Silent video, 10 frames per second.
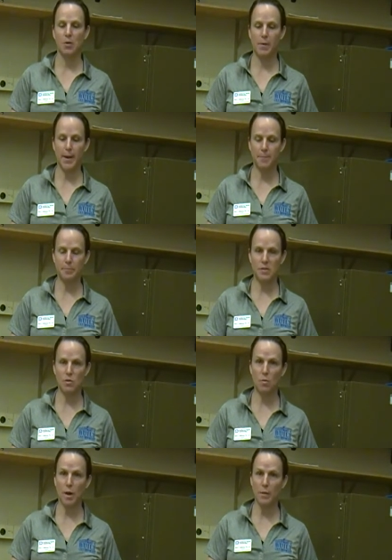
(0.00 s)
Okay,
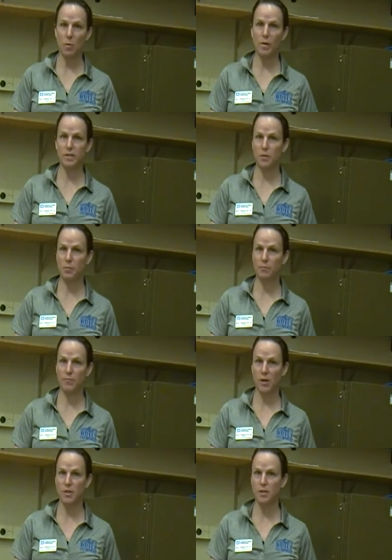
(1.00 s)
so I'm going to
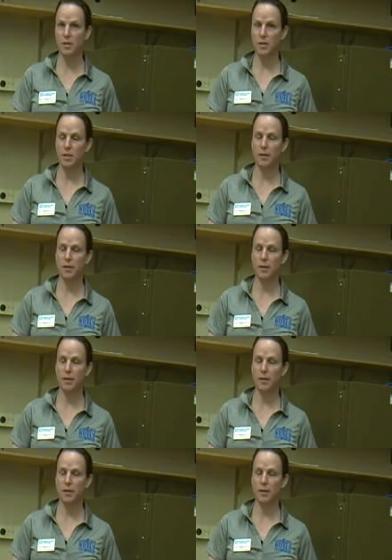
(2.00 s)
first